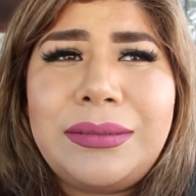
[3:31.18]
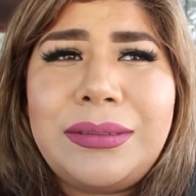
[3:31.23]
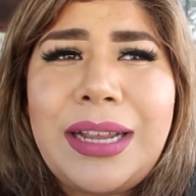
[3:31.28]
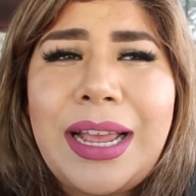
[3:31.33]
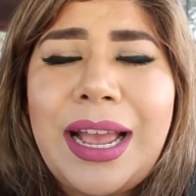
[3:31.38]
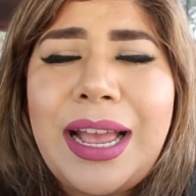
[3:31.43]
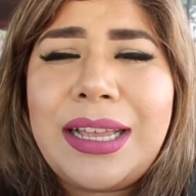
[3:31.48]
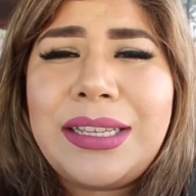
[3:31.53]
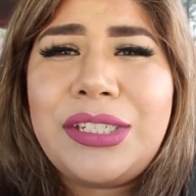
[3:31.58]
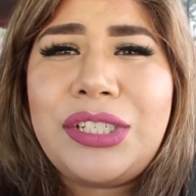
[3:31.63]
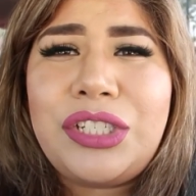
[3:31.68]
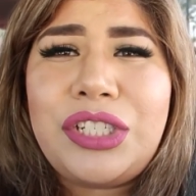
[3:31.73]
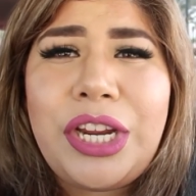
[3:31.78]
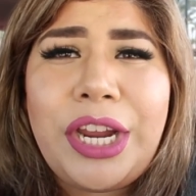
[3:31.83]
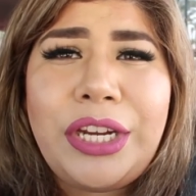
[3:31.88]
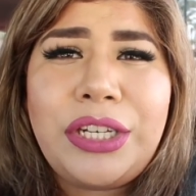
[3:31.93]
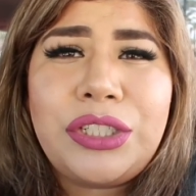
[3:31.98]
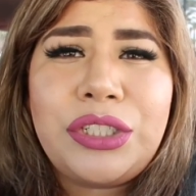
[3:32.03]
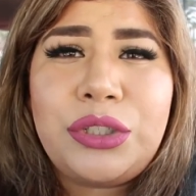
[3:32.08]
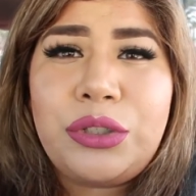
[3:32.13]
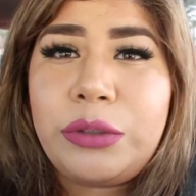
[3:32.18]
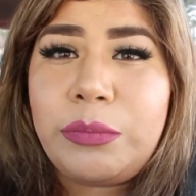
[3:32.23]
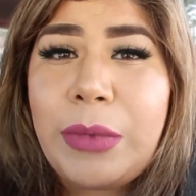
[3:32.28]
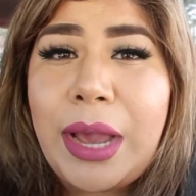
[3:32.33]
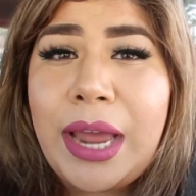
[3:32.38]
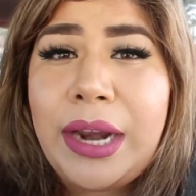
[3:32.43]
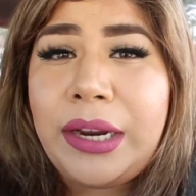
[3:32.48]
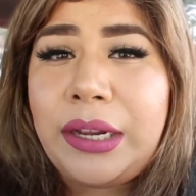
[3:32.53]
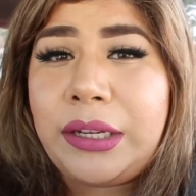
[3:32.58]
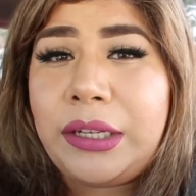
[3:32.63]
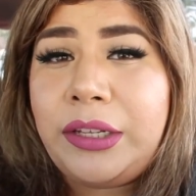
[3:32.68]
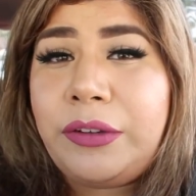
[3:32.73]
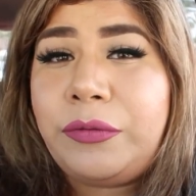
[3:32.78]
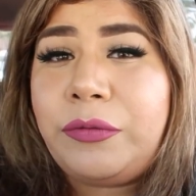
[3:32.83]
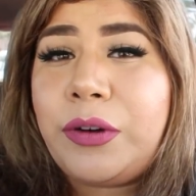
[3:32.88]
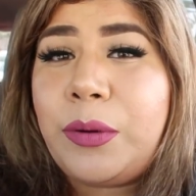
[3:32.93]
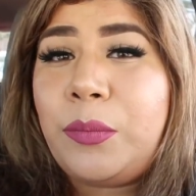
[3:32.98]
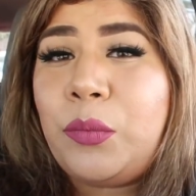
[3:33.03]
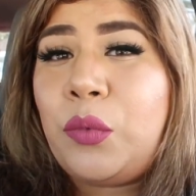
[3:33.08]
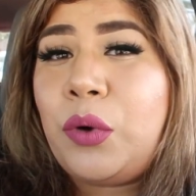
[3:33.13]
has changed dramatically
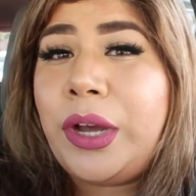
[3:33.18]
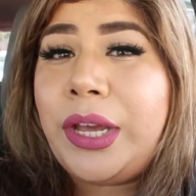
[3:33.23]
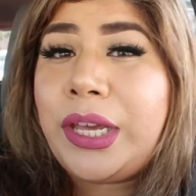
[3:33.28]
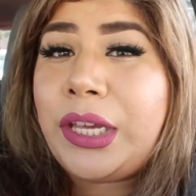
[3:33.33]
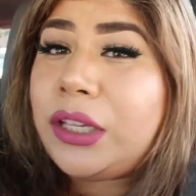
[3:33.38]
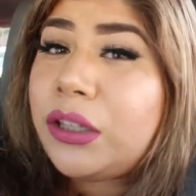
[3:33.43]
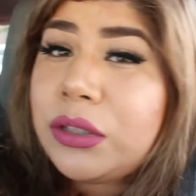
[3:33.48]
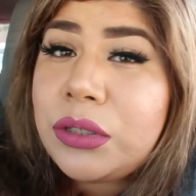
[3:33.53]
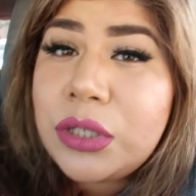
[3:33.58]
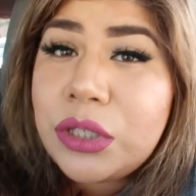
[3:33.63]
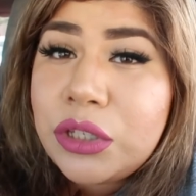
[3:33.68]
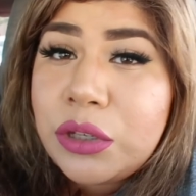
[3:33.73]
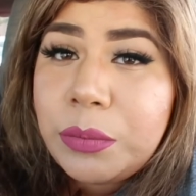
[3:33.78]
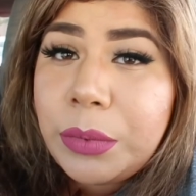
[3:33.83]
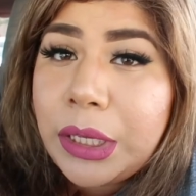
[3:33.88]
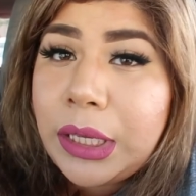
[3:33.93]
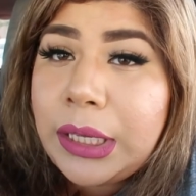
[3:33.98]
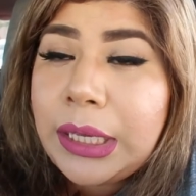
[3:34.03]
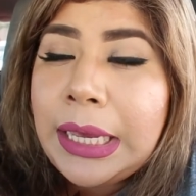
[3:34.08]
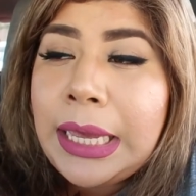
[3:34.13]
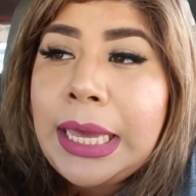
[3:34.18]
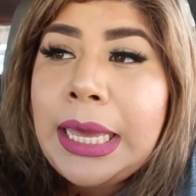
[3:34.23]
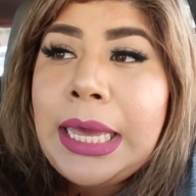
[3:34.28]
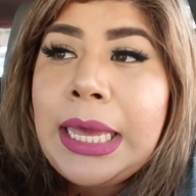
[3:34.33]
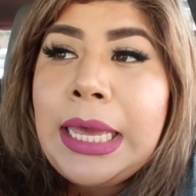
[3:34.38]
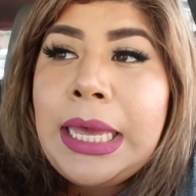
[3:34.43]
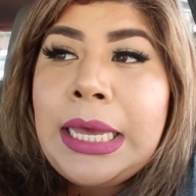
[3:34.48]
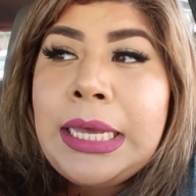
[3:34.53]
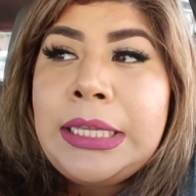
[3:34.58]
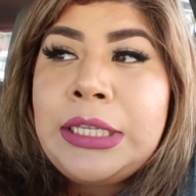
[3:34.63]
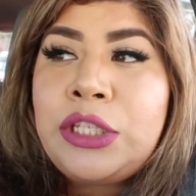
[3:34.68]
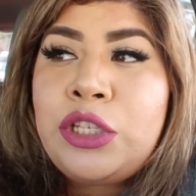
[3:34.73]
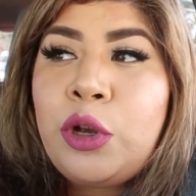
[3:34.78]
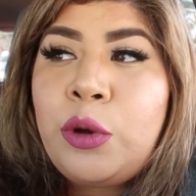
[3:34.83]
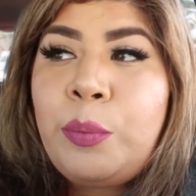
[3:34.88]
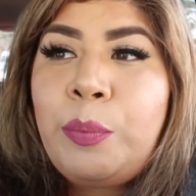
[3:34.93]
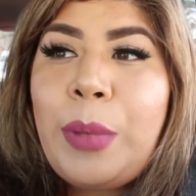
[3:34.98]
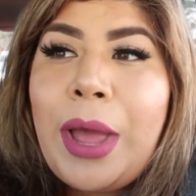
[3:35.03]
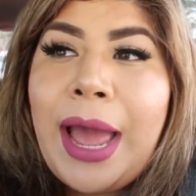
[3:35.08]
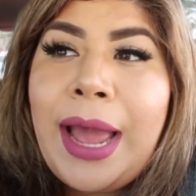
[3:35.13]
from what it used to be.
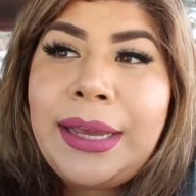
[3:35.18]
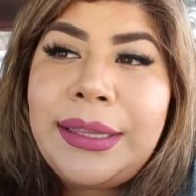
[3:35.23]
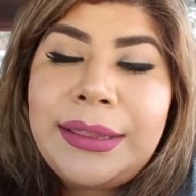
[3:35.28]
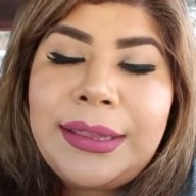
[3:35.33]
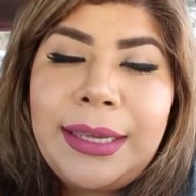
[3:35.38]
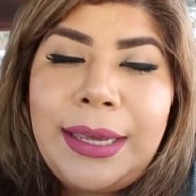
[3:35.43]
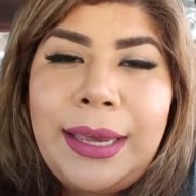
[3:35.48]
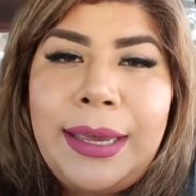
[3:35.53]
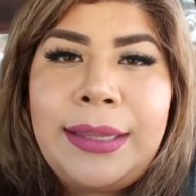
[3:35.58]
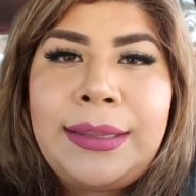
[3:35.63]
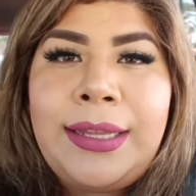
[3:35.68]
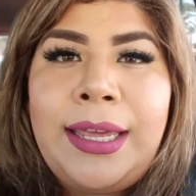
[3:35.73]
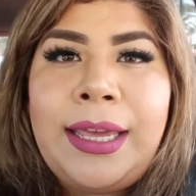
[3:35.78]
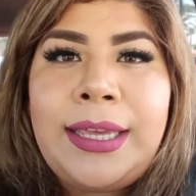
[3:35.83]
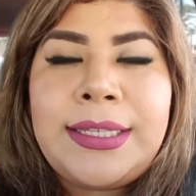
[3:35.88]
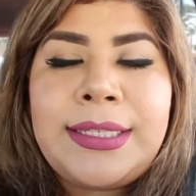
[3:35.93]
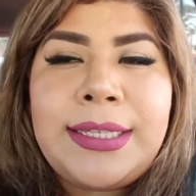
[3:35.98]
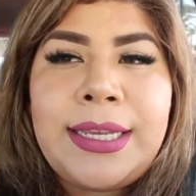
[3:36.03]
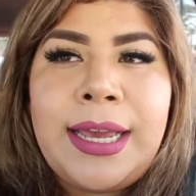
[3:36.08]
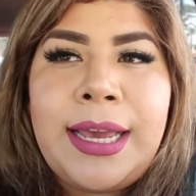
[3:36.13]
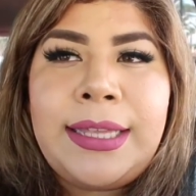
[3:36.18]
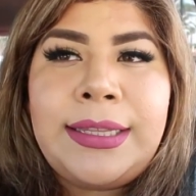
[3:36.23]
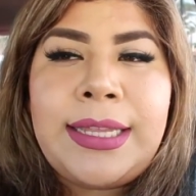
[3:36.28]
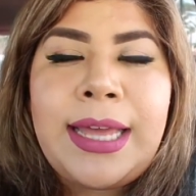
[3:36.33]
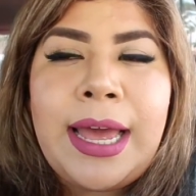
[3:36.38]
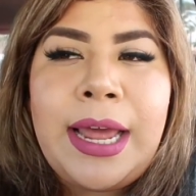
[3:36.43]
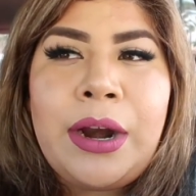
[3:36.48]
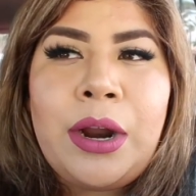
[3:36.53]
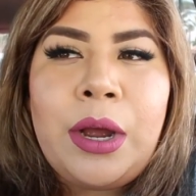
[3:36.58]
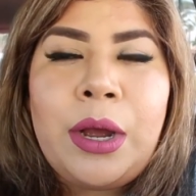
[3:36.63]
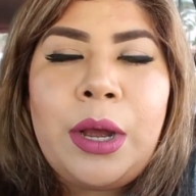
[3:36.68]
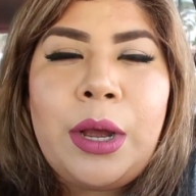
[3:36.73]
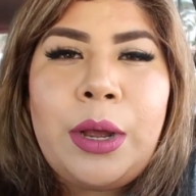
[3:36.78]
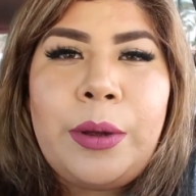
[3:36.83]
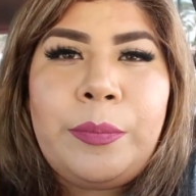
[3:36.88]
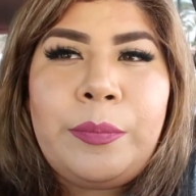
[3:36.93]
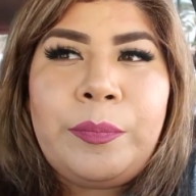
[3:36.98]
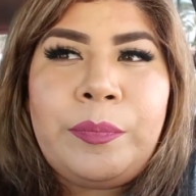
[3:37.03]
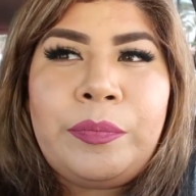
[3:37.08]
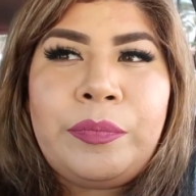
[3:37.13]
So back then they said that
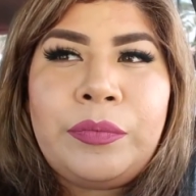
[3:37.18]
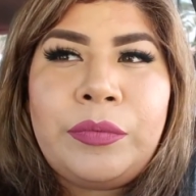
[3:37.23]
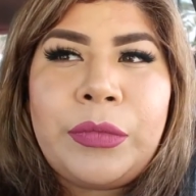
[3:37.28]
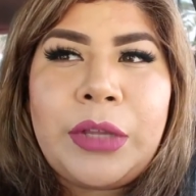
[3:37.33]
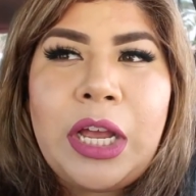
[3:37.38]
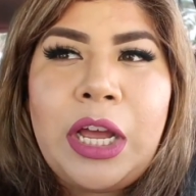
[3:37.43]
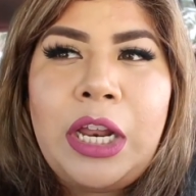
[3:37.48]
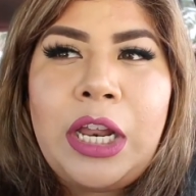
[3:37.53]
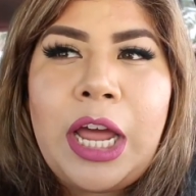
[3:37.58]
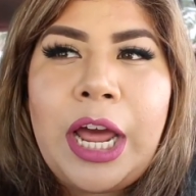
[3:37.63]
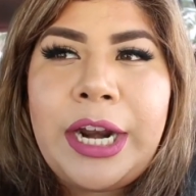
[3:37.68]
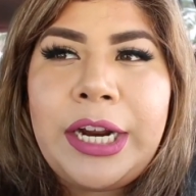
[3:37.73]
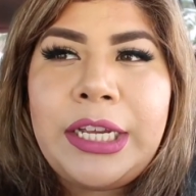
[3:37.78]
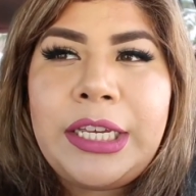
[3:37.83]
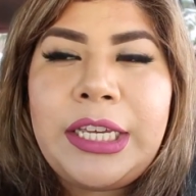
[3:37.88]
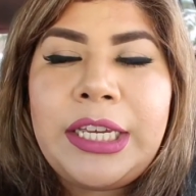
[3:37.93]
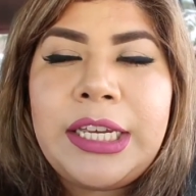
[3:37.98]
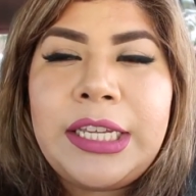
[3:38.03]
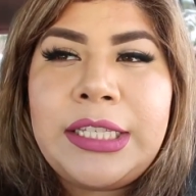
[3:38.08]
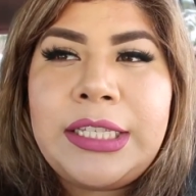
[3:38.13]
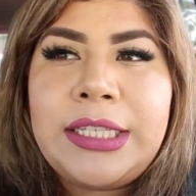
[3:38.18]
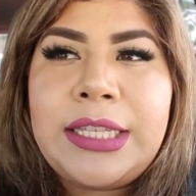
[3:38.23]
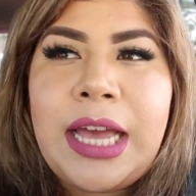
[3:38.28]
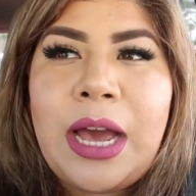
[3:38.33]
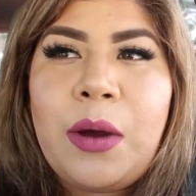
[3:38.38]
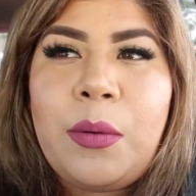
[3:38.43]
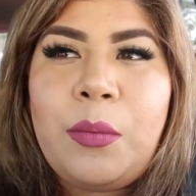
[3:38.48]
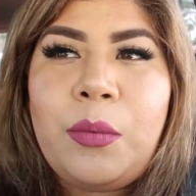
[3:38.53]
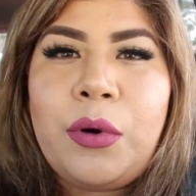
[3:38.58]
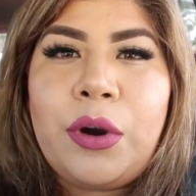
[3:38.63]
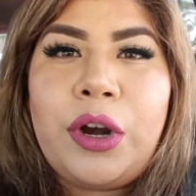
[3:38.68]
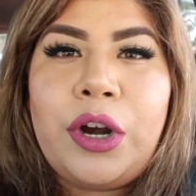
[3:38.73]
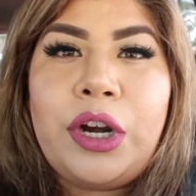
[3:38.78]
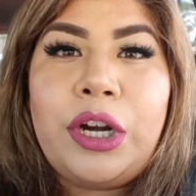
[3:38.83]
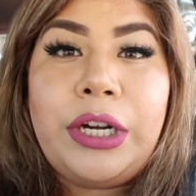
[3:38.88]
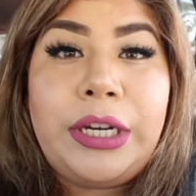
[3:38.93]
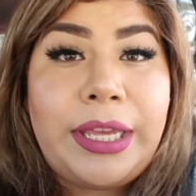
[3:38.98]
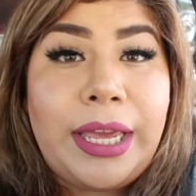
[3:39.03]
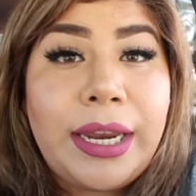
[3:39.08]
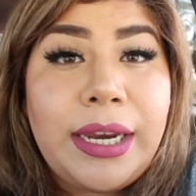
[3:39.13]
a lot of kids that
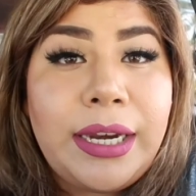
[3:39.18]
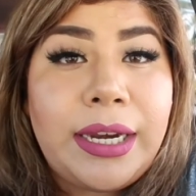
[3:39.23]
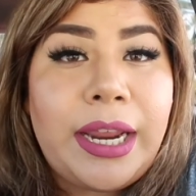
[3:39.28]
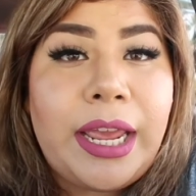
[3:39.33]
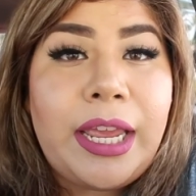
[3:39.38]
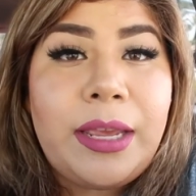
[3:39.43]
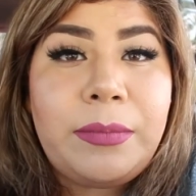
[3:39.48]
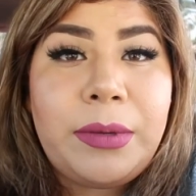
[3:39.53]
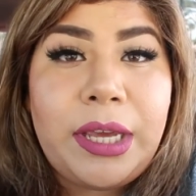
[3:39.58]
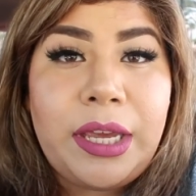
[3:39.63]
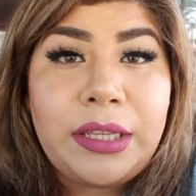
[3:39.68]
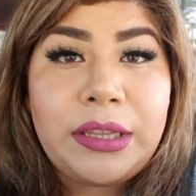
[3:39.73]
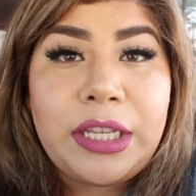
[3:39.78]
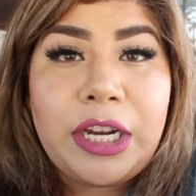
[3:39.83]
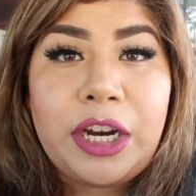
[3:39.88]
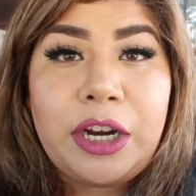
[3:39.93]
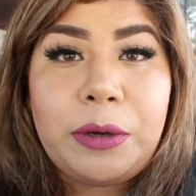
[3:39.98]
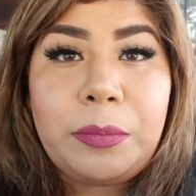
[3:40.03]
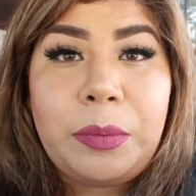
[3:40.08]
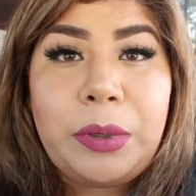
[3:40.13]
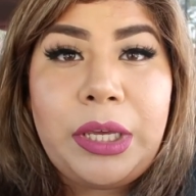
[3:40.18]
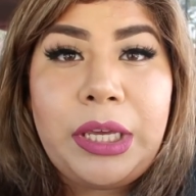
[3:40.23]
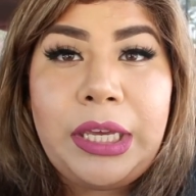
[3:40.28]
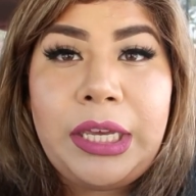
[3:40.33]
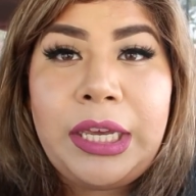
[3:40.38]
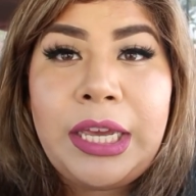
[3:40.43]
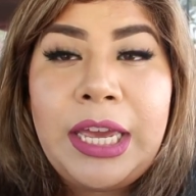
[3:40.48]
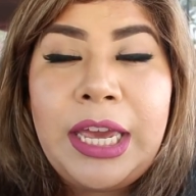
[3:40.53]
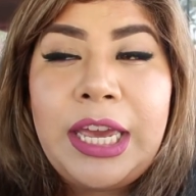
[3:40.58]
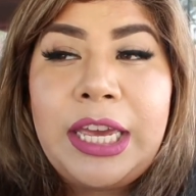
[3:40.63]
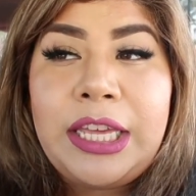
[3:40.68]
were getting ABA therapy,